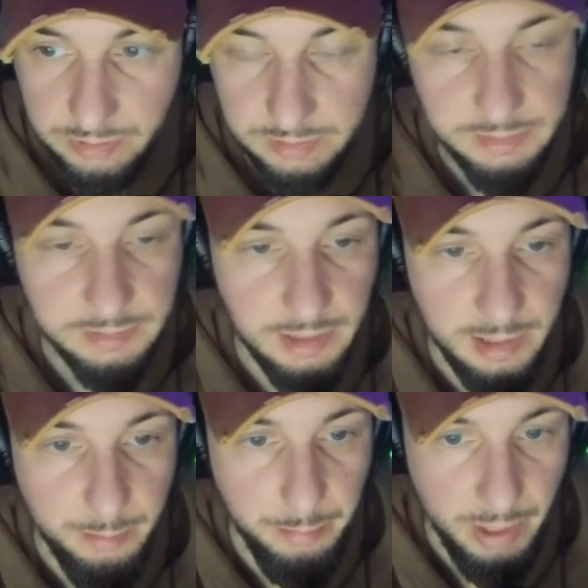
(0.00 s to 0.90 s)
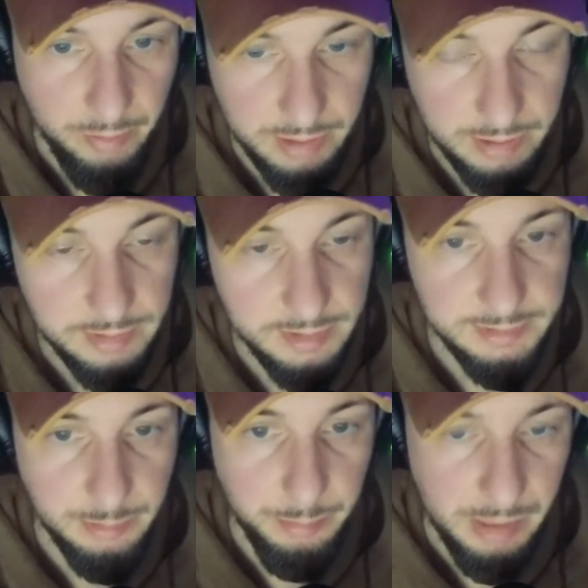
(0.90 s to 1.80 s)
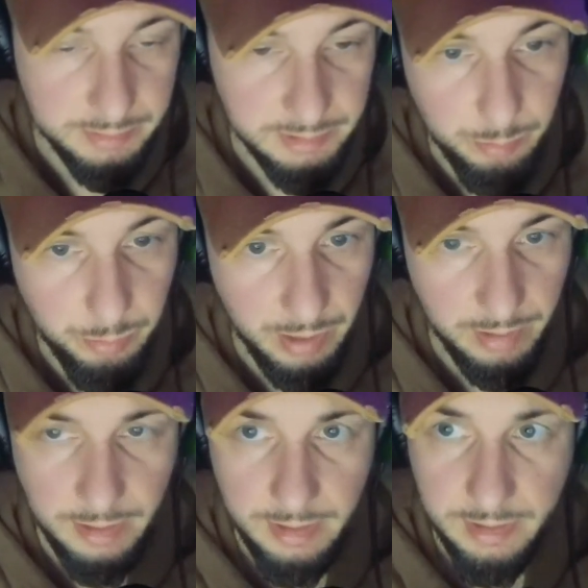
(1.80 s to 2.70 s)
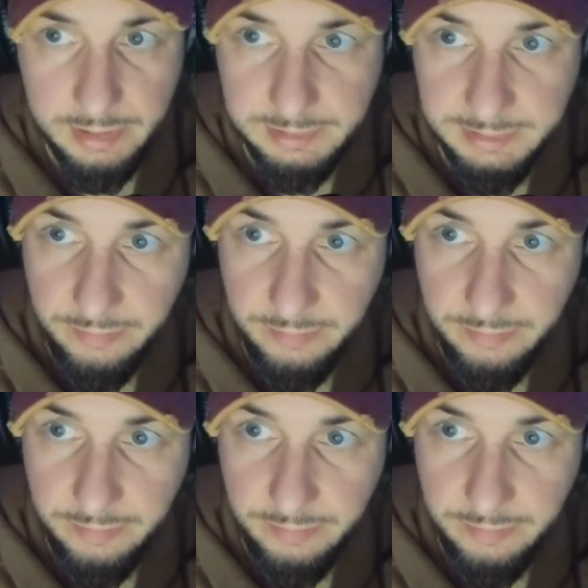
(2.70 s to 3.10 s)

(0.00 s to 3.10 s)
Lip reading: This is not America, that it's a melting pot. It's a